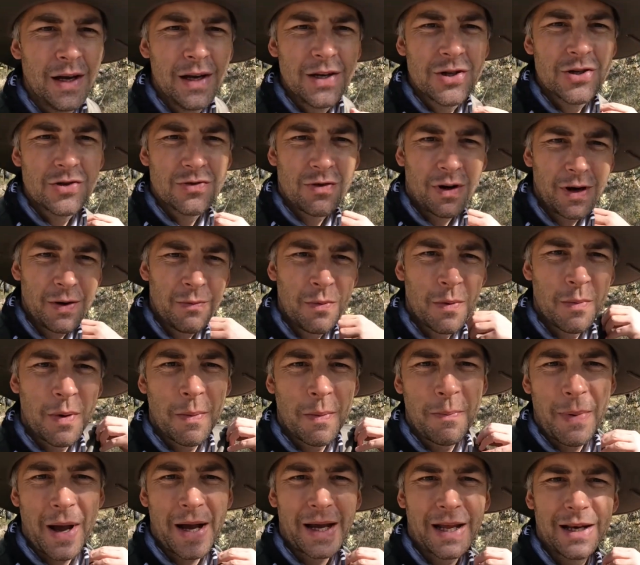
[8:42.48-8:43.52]
Struggling with my
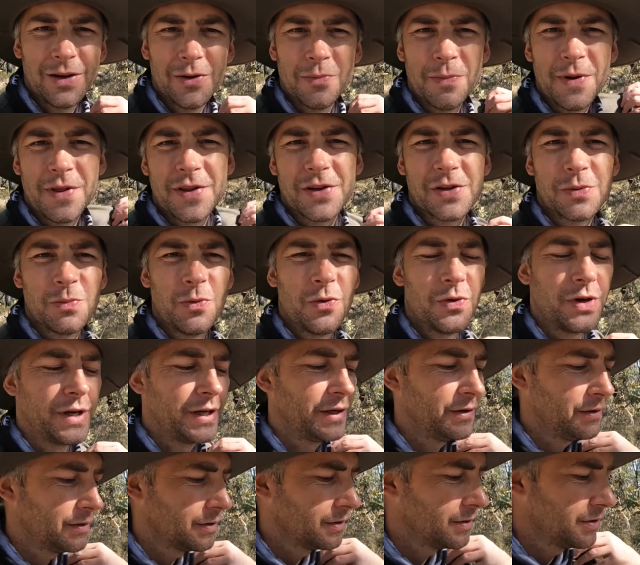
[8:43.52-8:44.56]
pack a little bit this
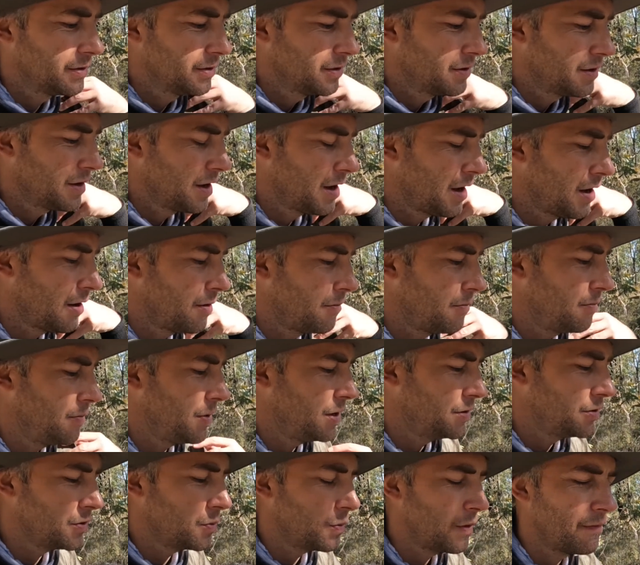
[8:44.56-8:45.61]
morning. I
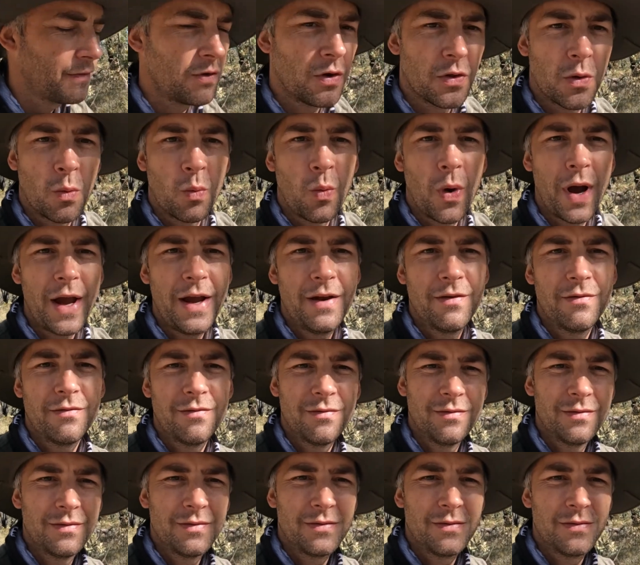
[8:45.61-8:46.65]
don't know if I've got the weight
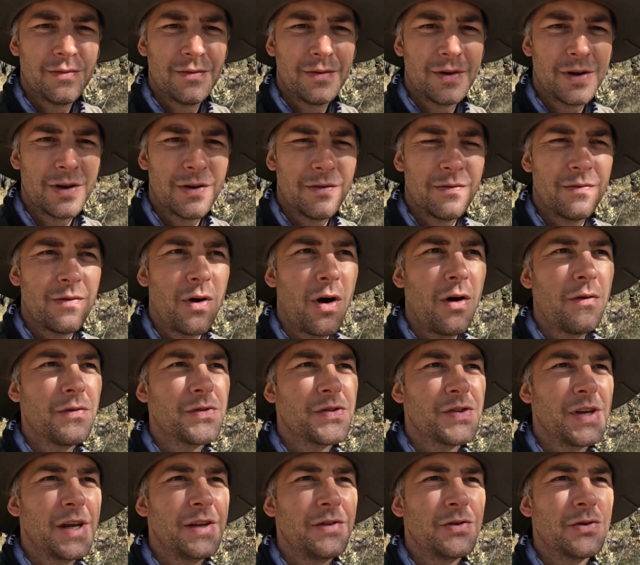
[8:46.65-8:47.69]
kind of off
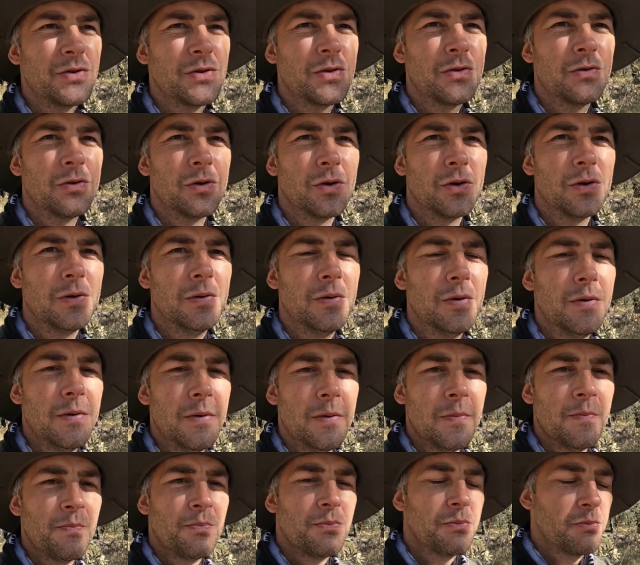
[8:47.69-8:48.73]
center or
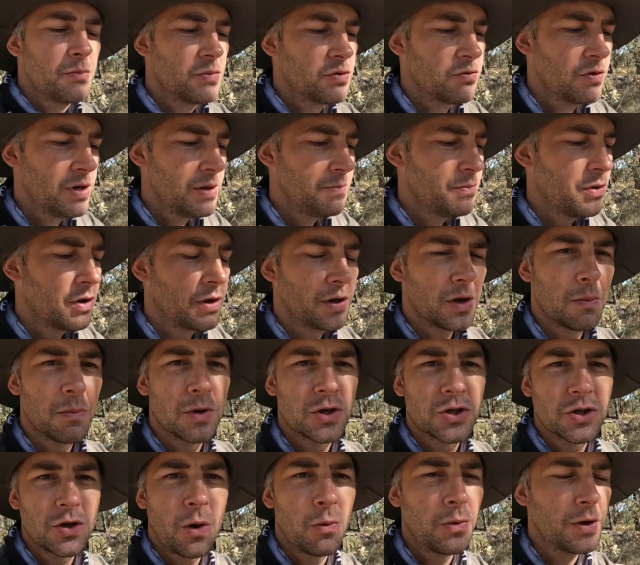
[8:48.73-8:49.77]
it's really pulling on my
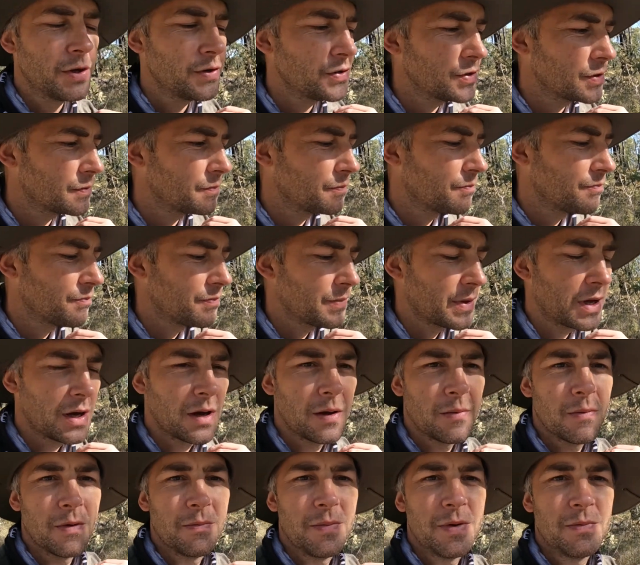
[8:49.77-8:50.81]
shoulders.
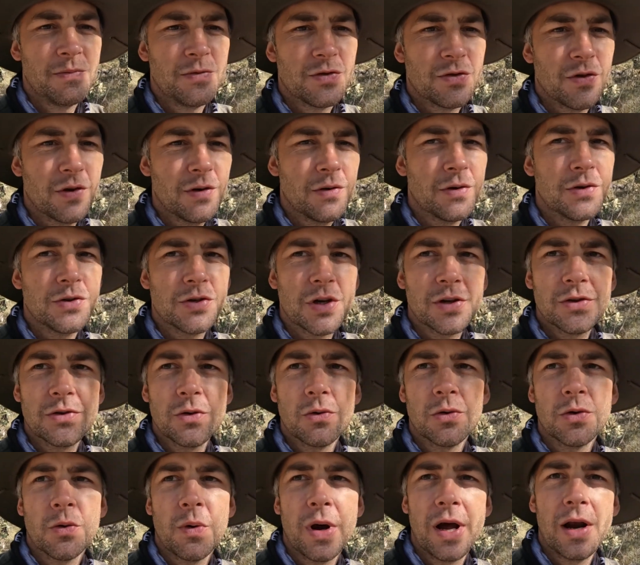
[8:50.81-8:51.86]
I've been trying to adjust it
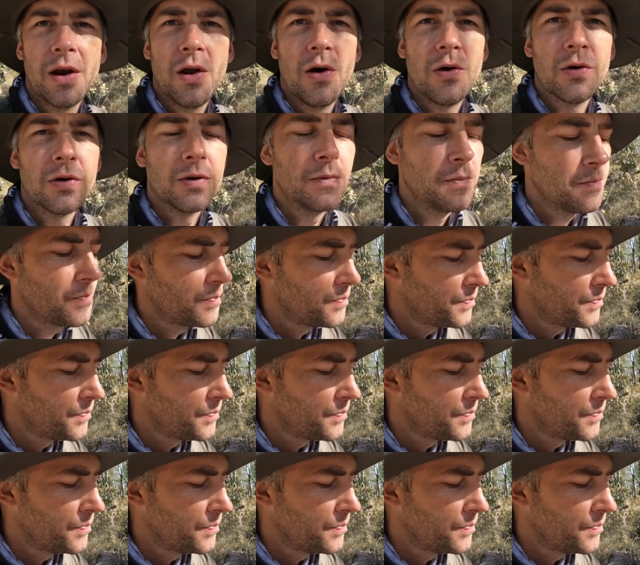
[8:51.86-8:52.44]
all the way along.